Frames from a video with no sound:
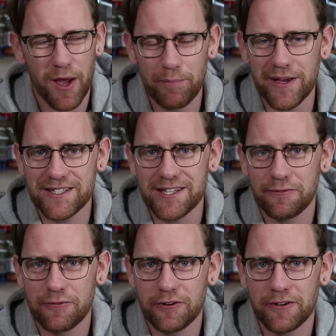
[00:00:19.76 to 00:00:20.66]
A bit
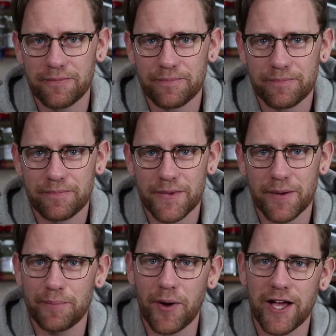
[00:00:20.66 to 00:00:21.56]
different,
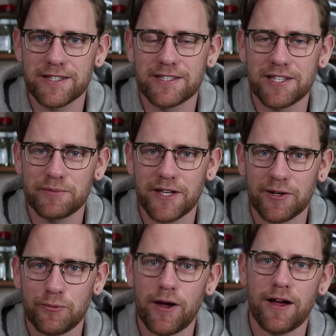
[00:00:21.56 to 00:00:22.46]
but it's a
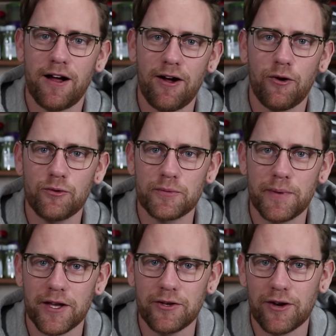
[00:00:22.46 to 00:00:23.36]
subject where I hold a
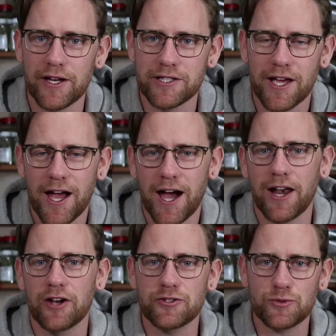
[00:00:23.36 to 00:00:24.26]
bit of knowledge
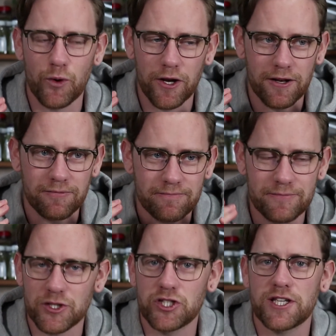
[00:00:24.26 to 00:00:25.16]
and I just want
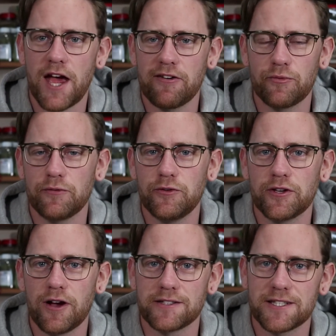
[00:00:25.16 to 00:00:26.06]
to share it with
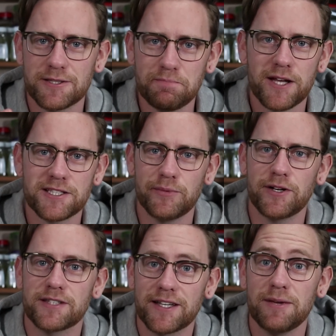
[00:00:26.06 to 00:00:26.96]
you guys, especially
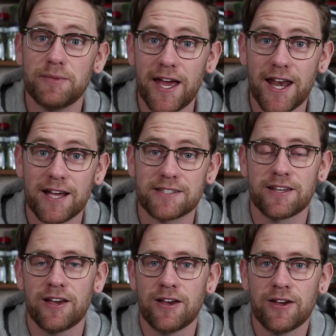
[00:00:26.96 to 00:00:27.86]
because I keep getting
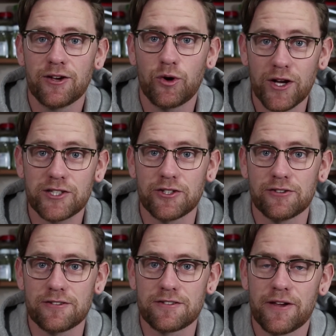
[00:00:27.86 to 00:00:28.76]
asked
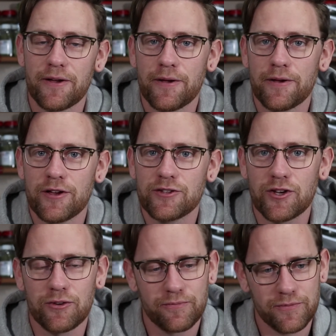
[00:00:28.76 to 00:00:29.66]
questions.
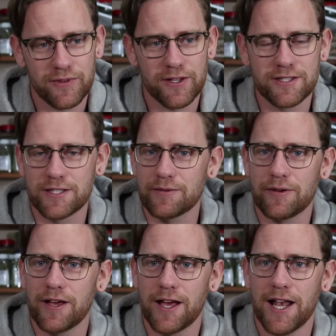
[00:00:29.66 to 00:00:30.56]
So this is
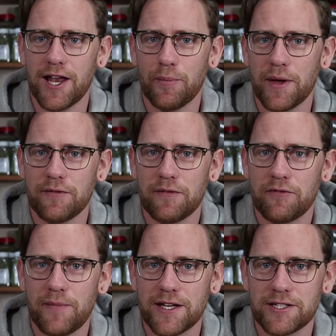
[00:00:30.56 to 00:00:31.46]
a little bit of
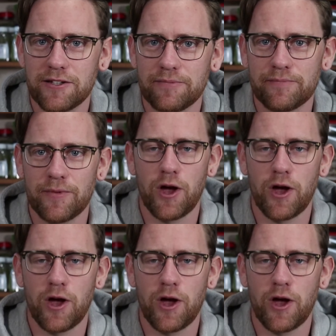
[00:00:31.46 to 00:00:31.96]
information.